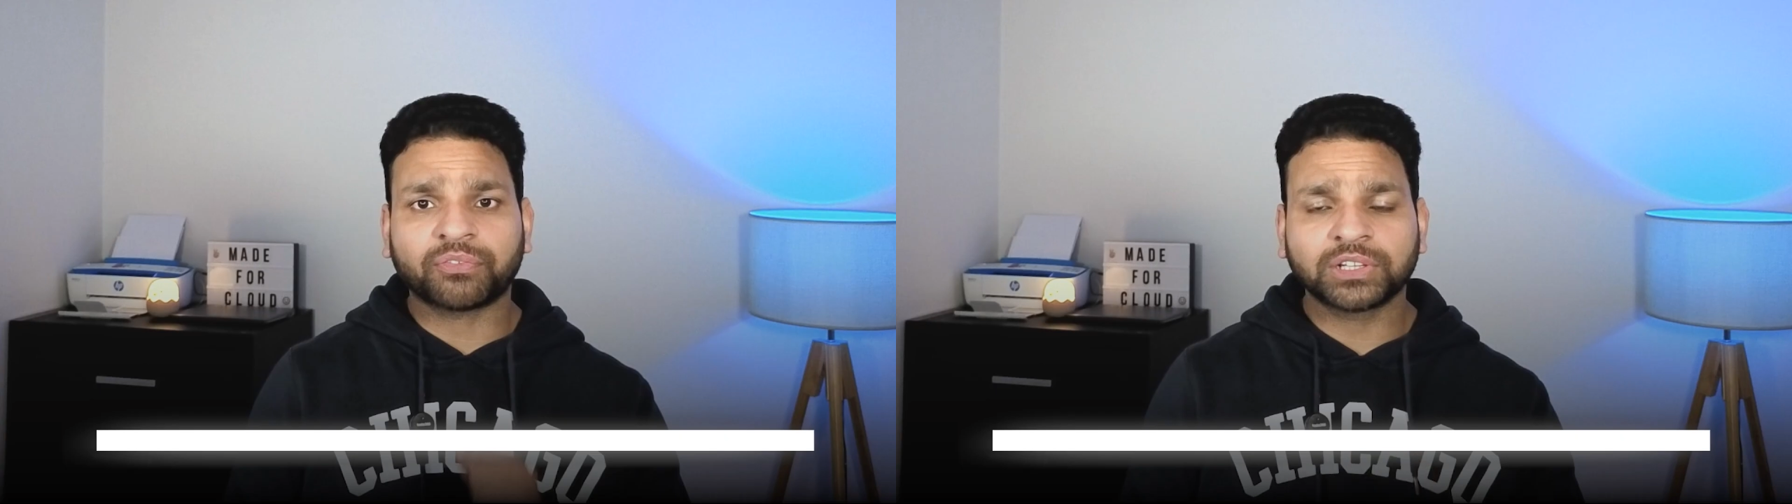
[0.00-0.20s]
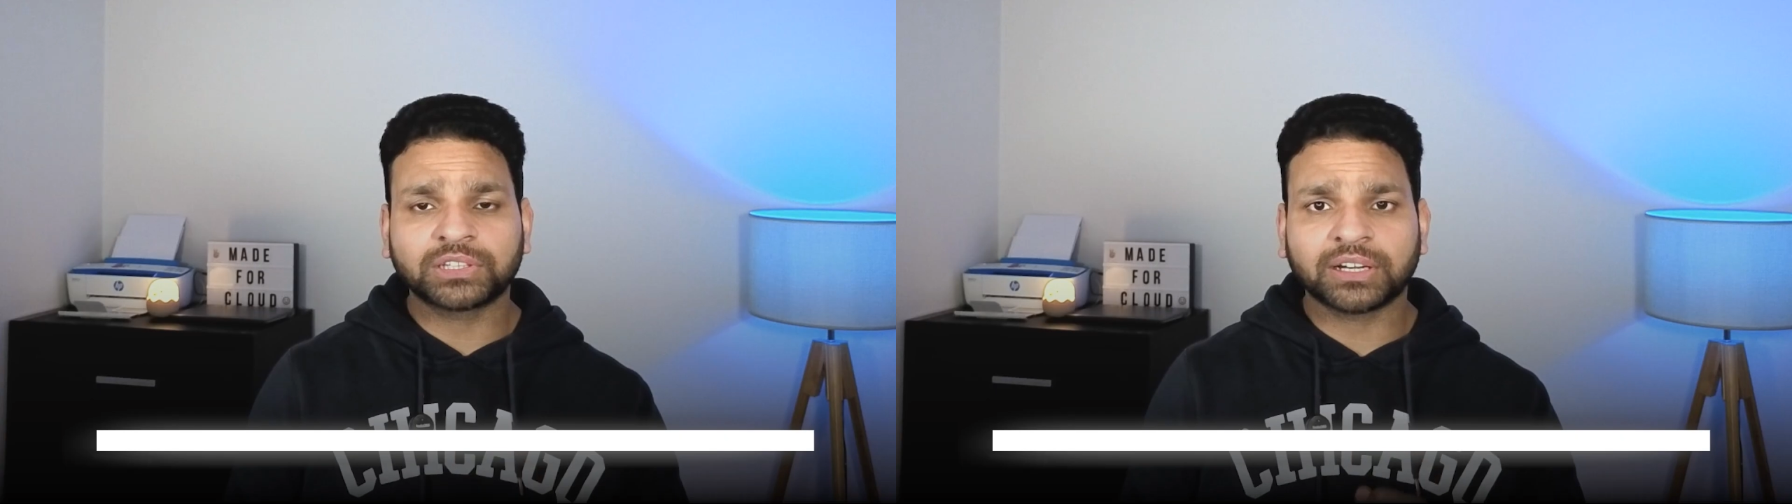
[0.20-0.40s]

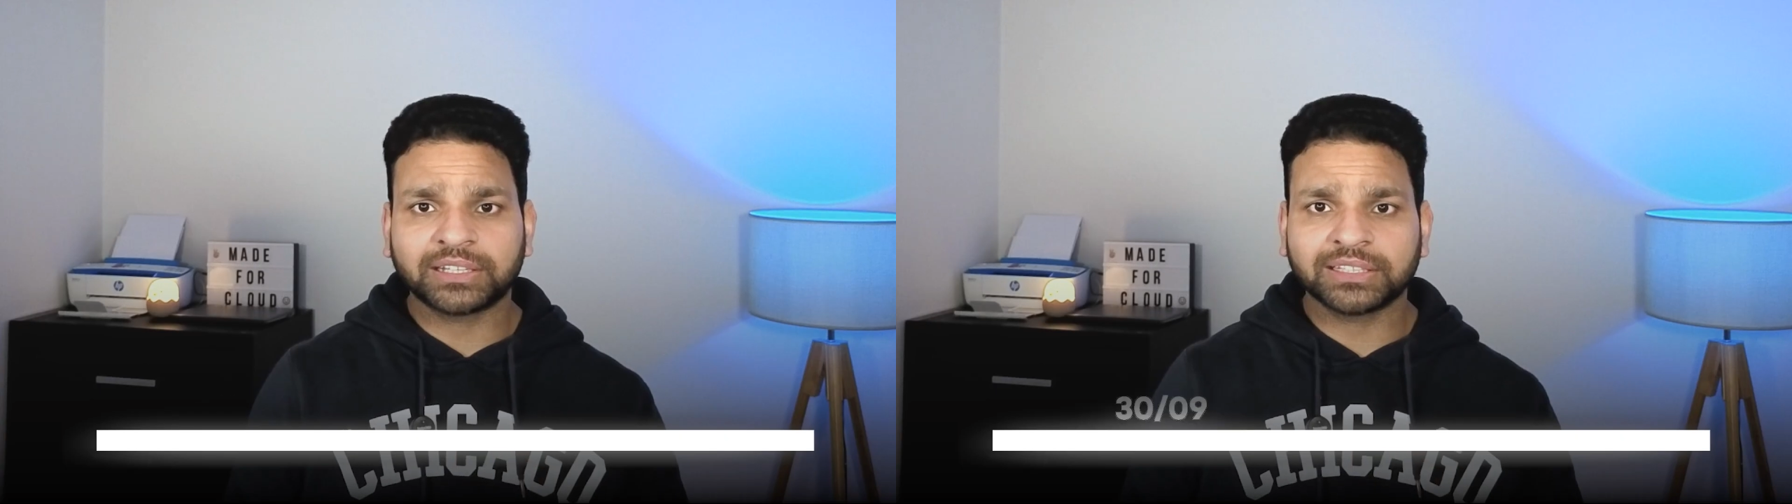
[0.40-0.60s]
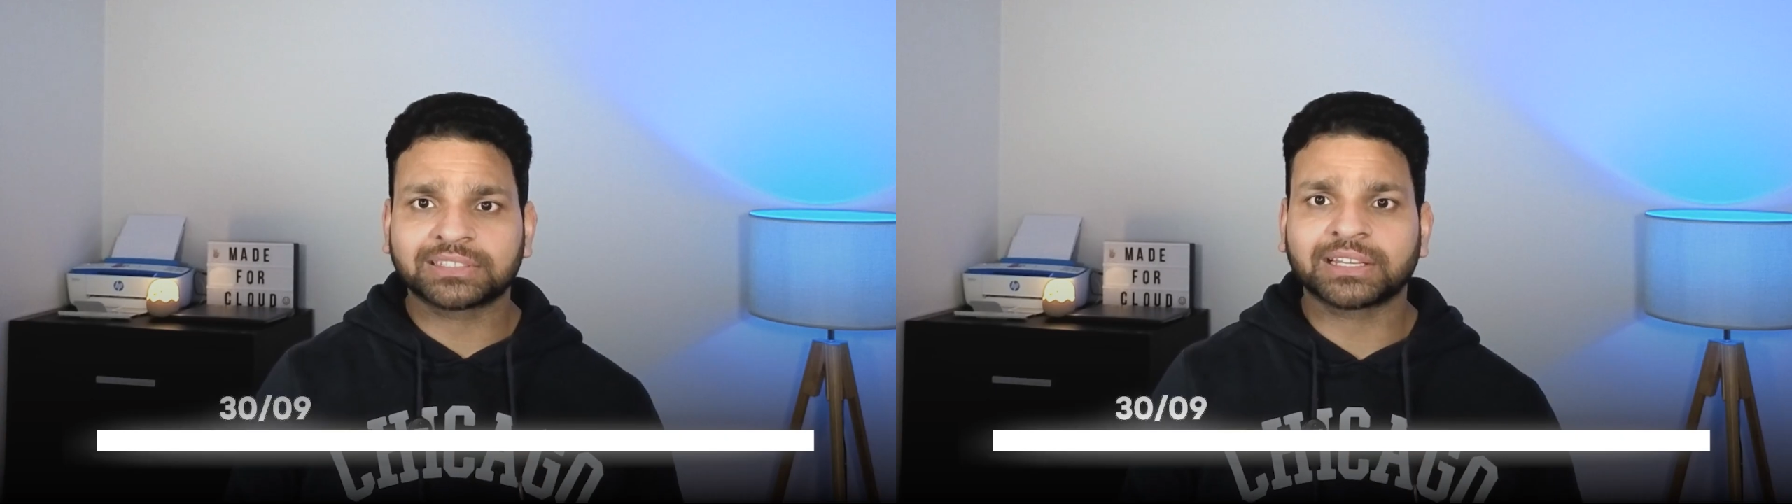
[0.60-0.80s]
after
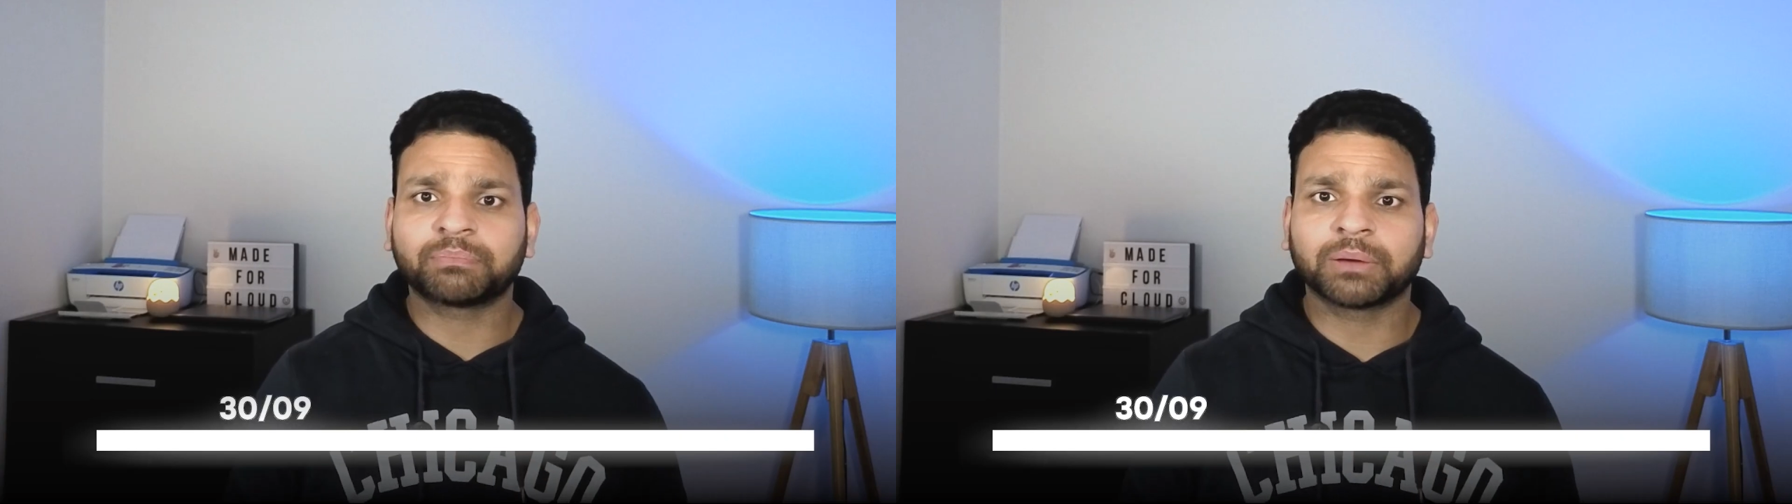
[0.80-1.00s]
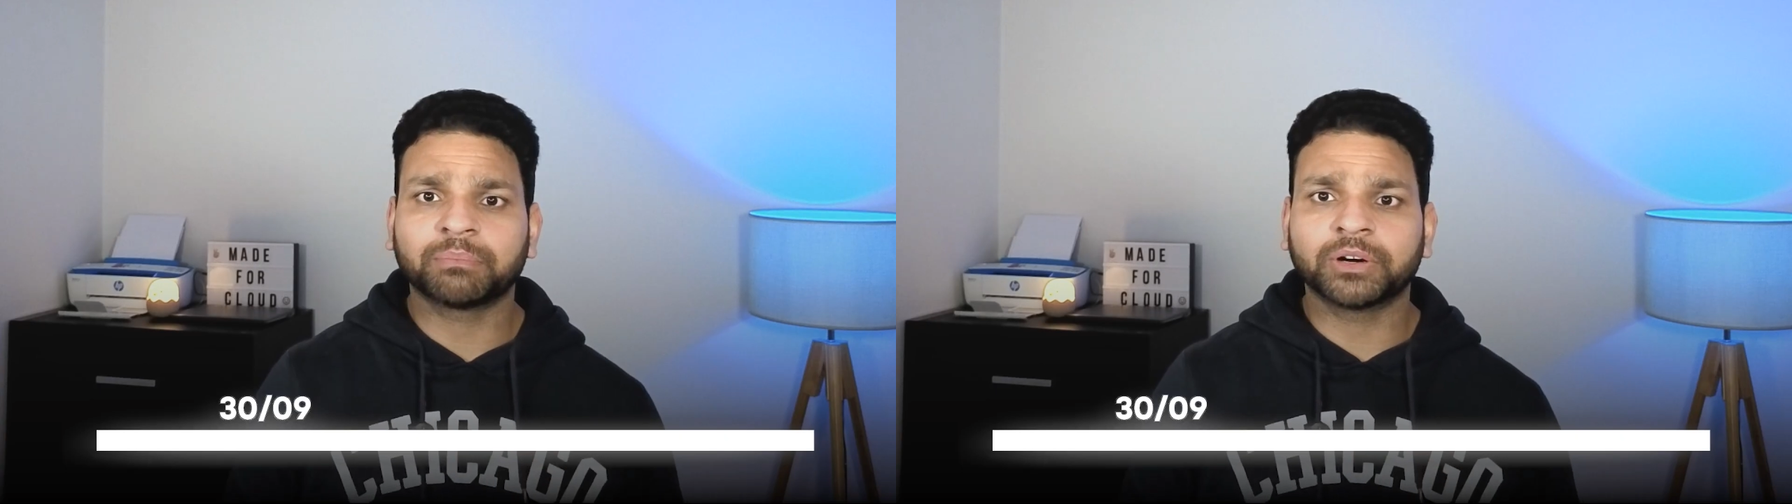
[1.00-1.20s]
30th
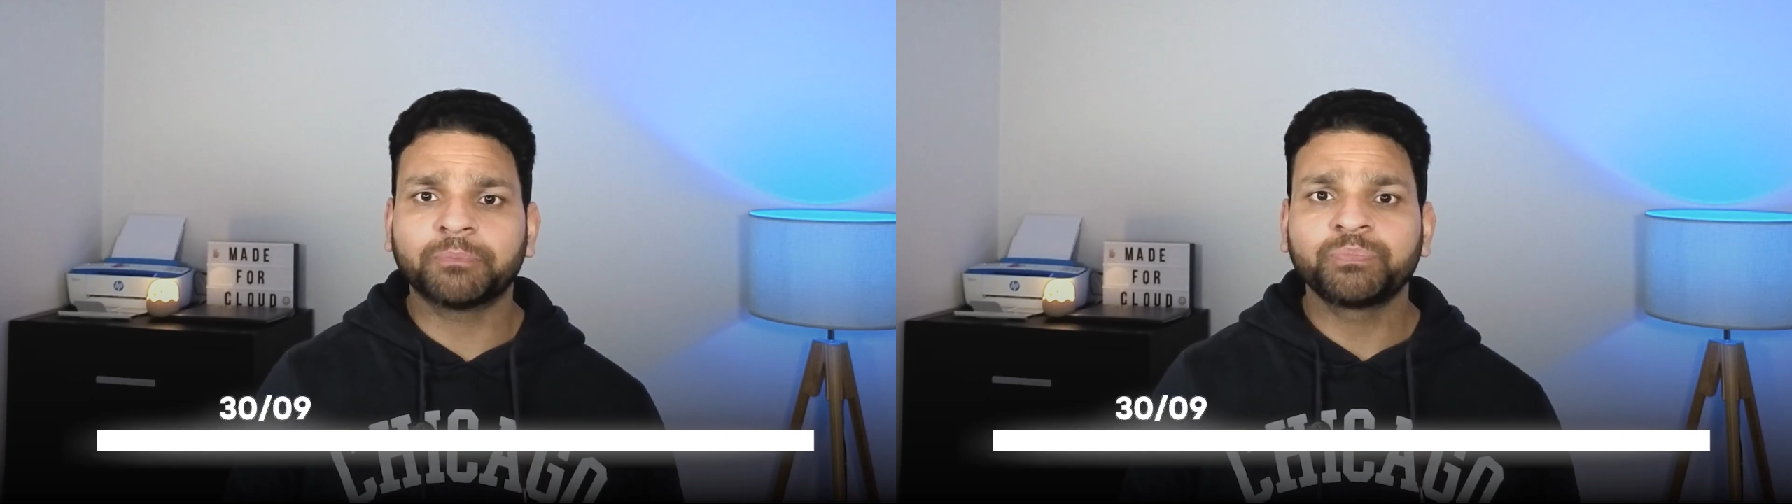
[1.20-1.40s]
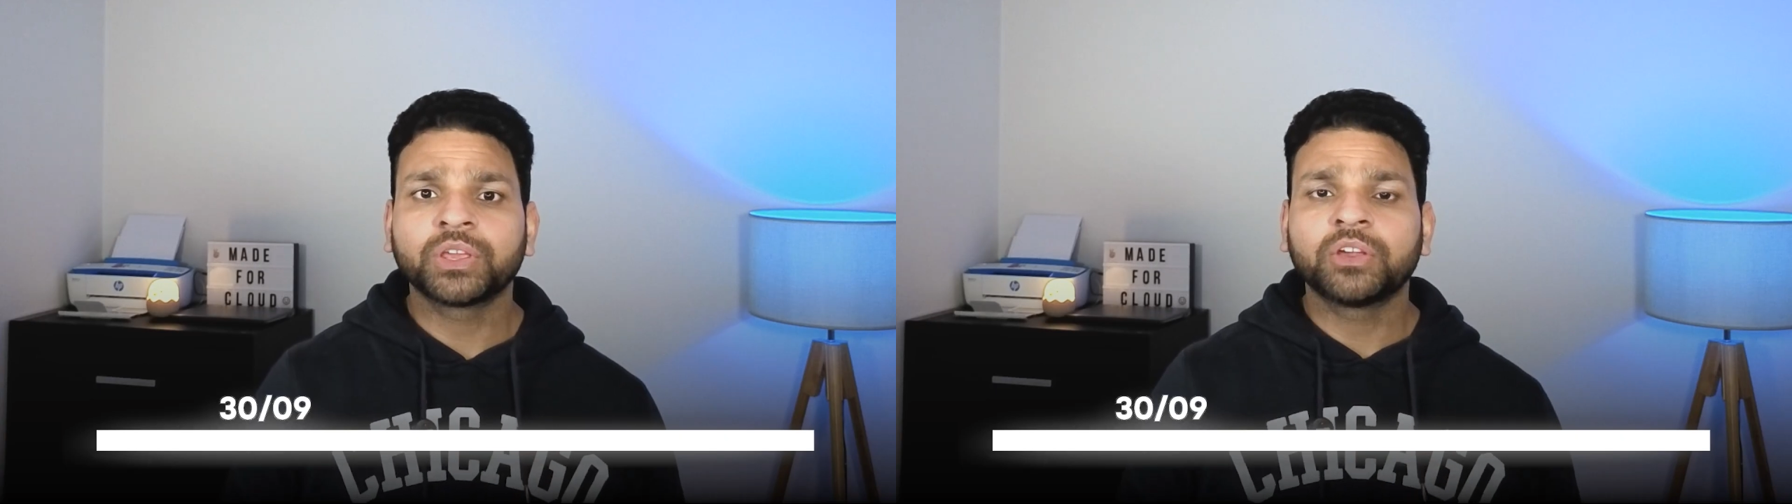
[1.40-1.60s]

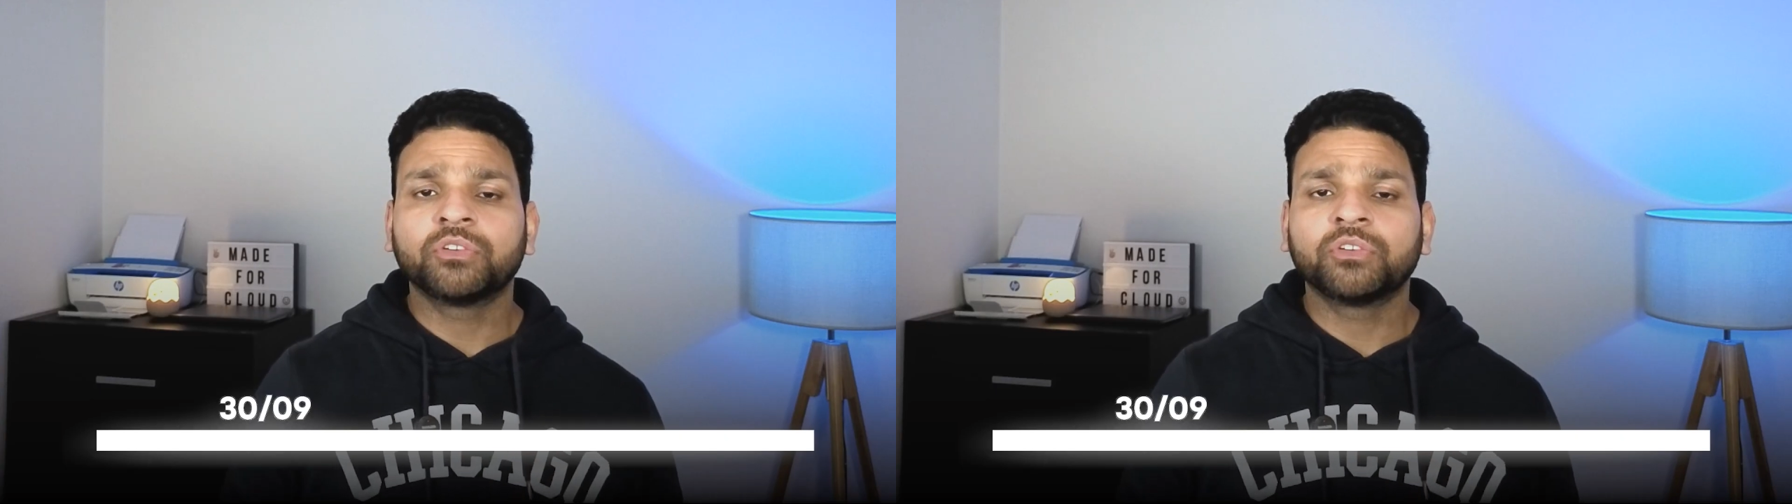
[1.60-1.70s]
September